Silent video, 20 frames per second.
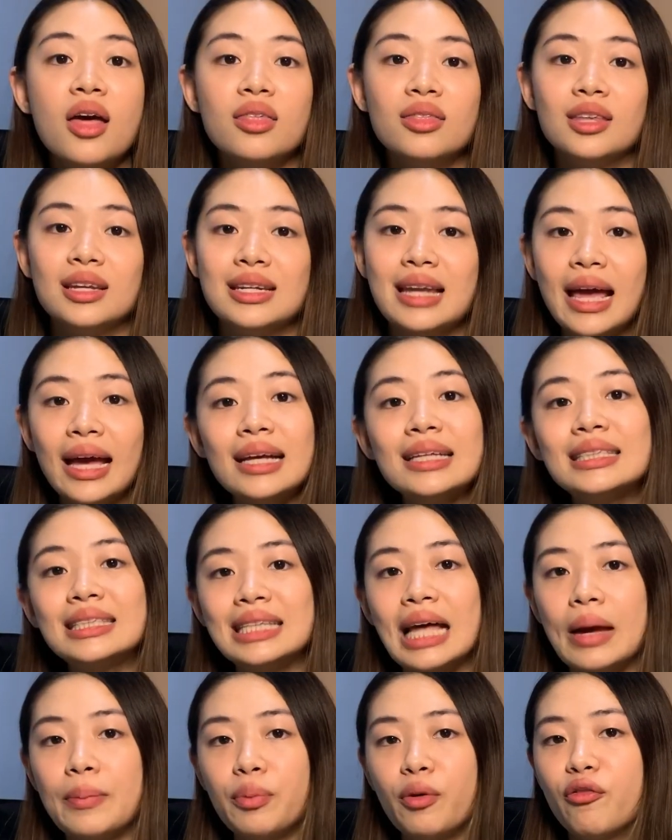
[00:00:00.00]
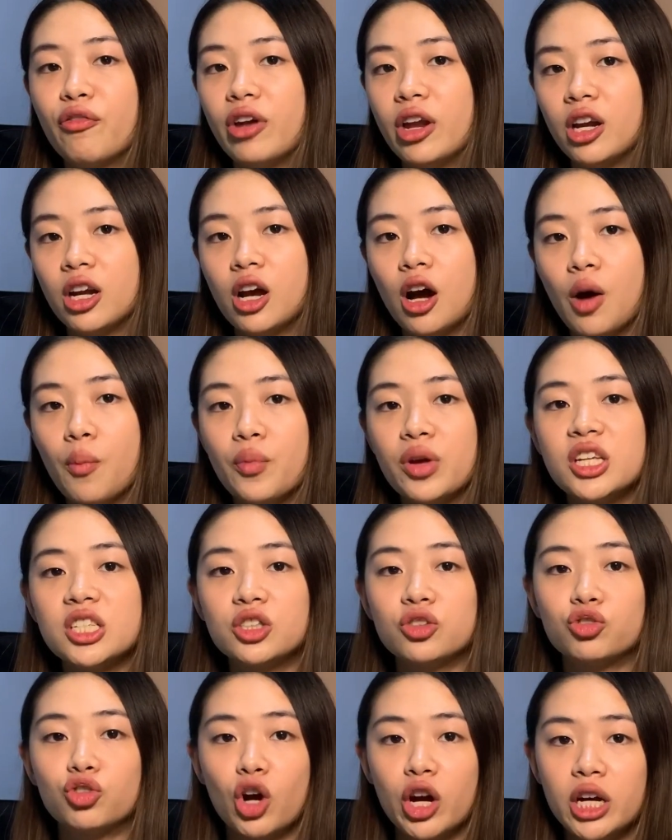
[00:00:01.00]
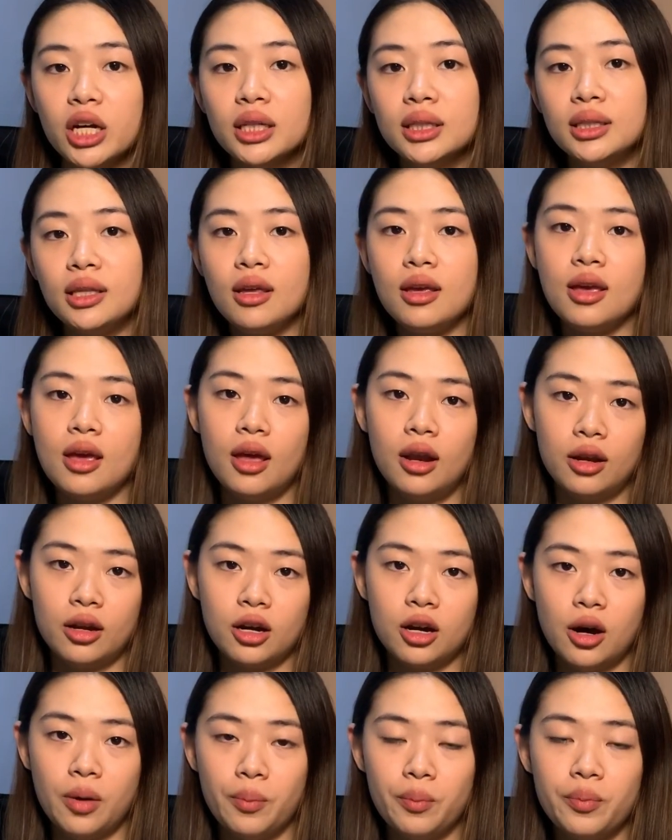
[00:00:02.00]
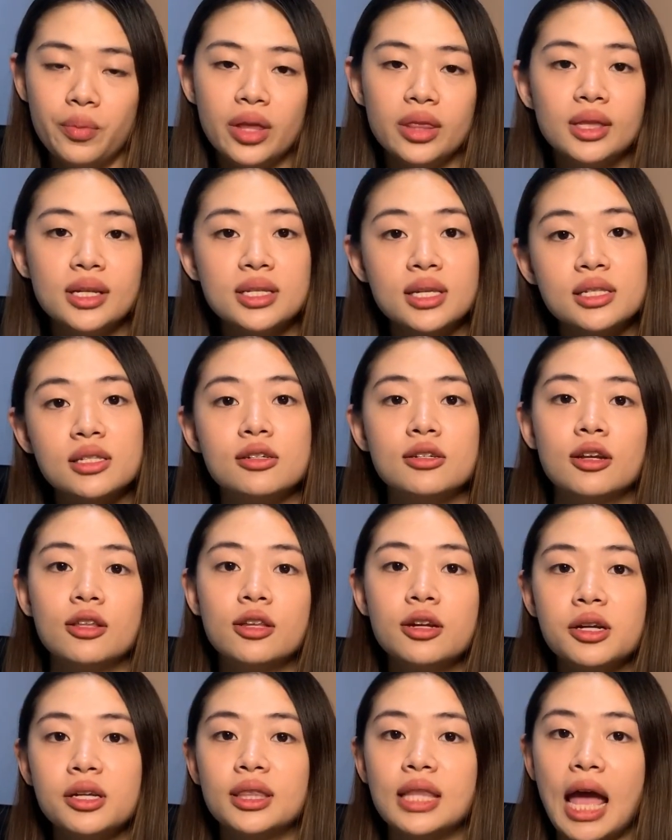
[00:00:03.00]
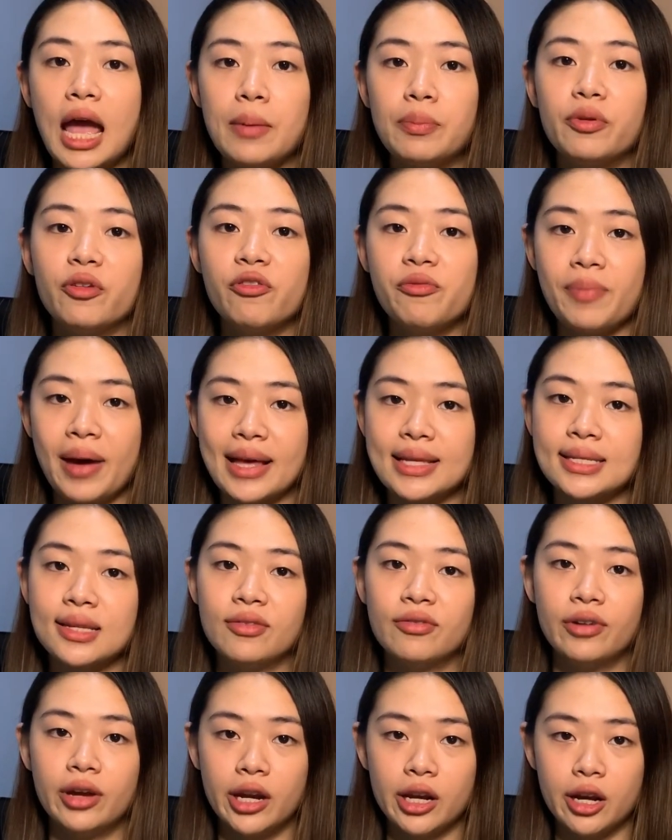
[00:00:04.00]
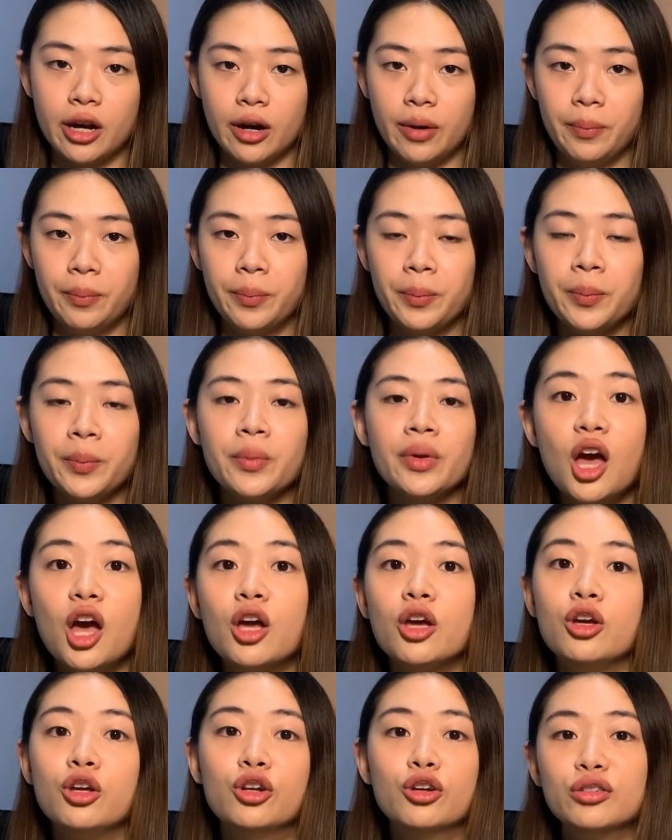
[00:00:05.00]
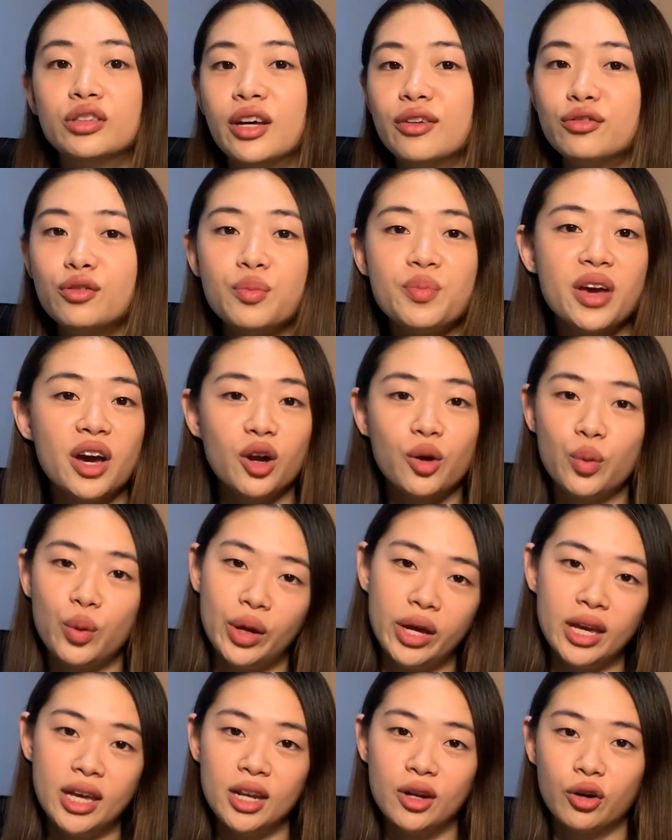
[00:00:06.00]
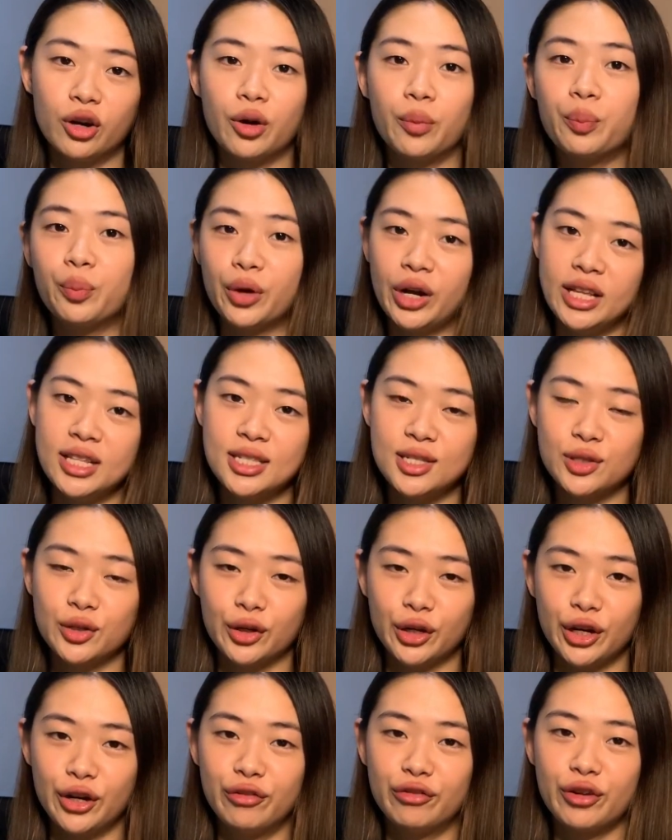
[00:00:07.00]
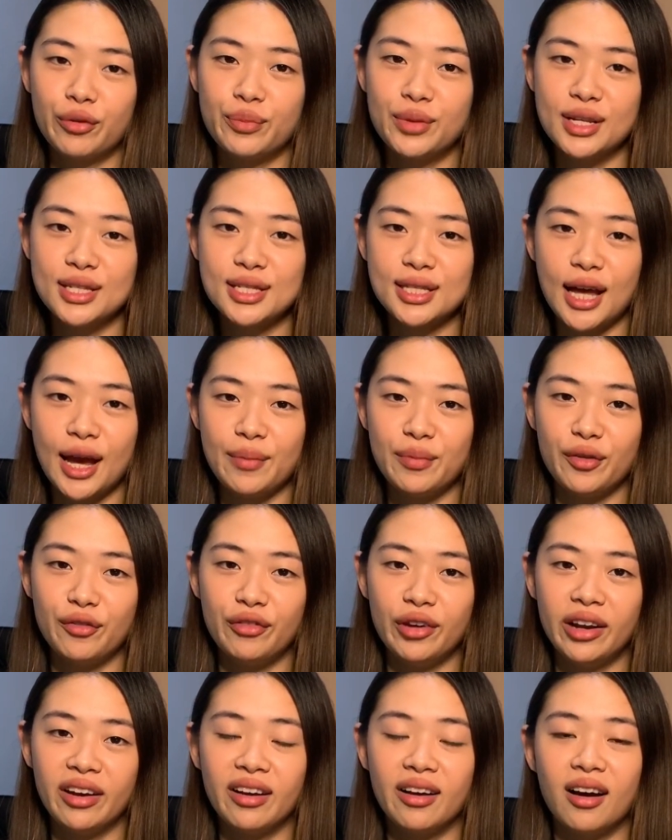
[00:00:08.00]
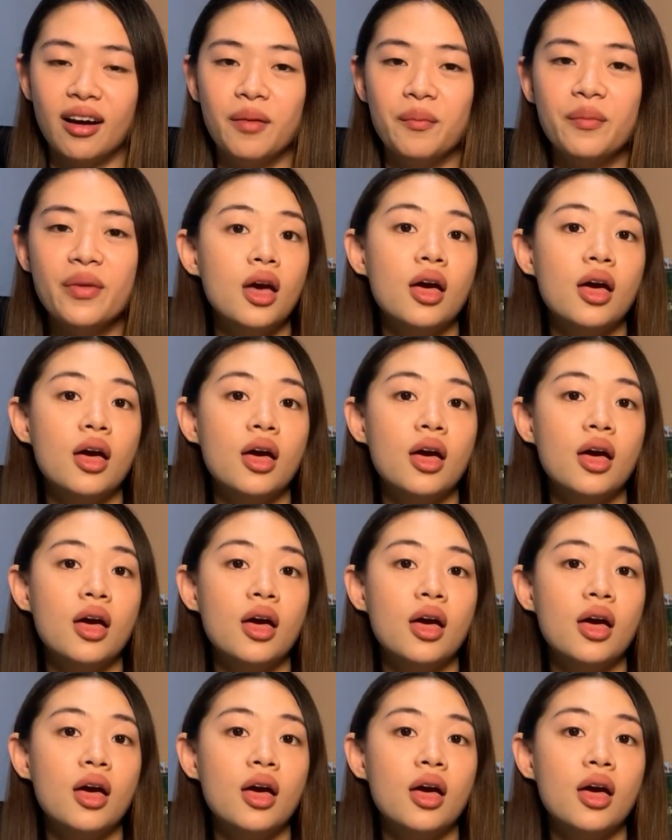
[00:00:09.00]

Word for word: The next type of income is royalty income, and this is another type of passive income. You don't have to be a queen or a prince to earn from this type of income,